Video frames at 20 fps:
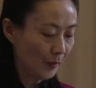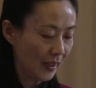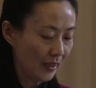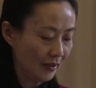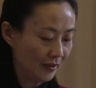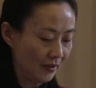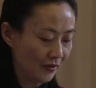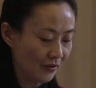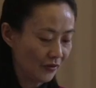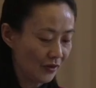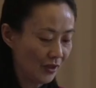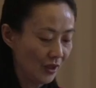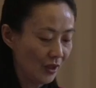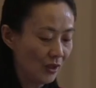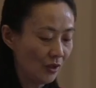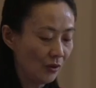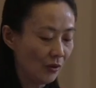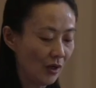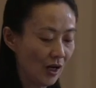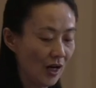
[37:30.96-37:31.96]
poetics,
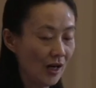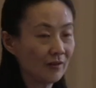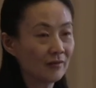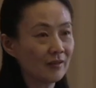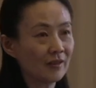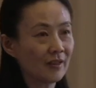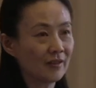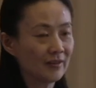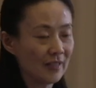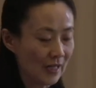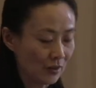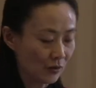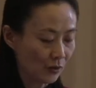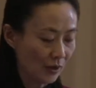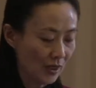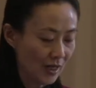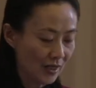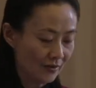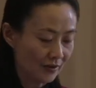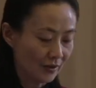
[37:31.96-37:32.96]
or other
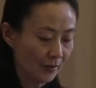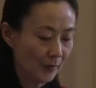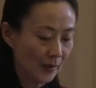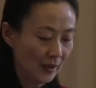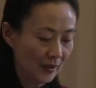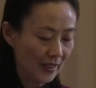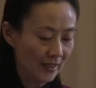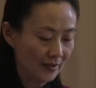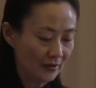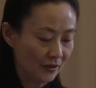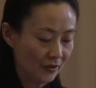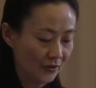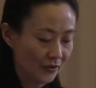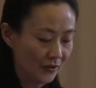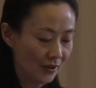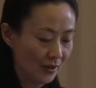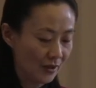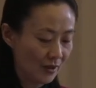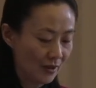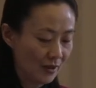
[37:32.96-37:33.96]
contextualized
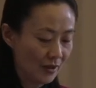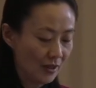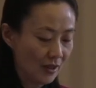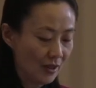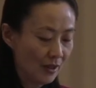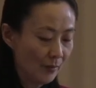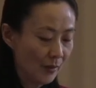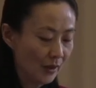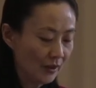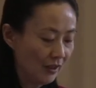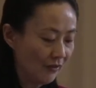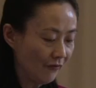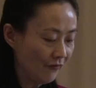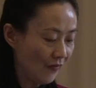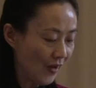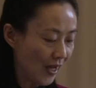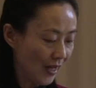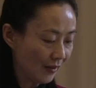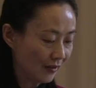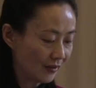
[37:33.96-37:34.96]
poetics. But in
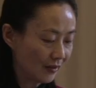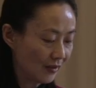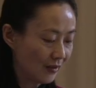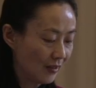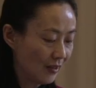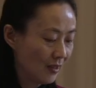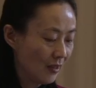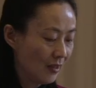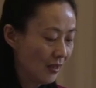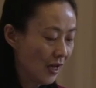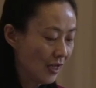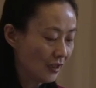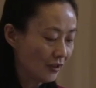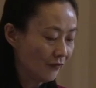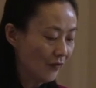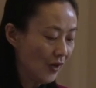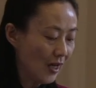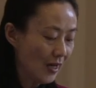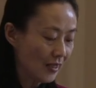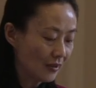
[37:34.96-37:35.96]
fact, as
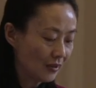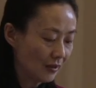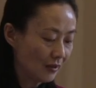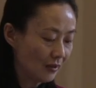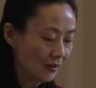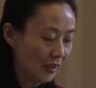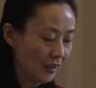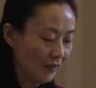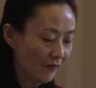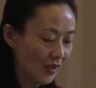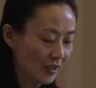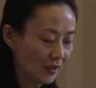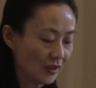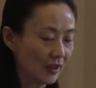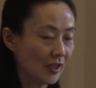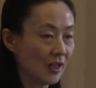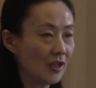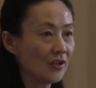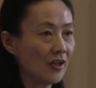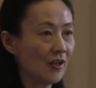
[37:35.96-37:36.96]
far as the
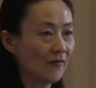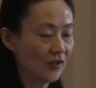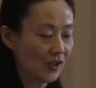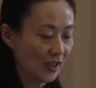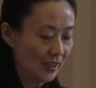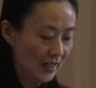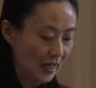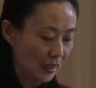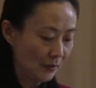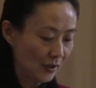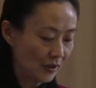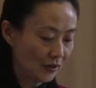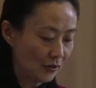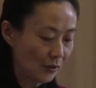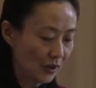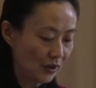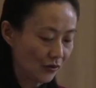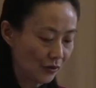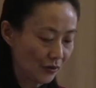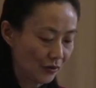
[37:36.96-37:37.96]
investigation of generic
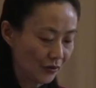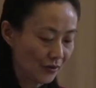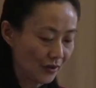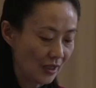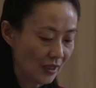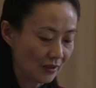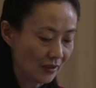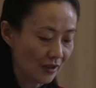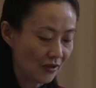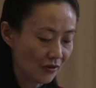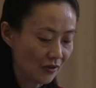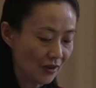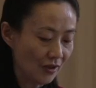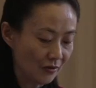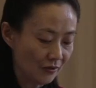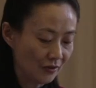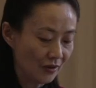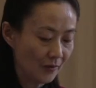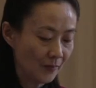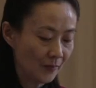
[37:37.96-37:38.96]
structures is
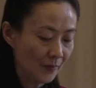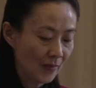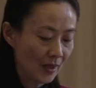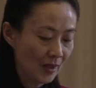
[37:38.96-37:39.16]
concerned,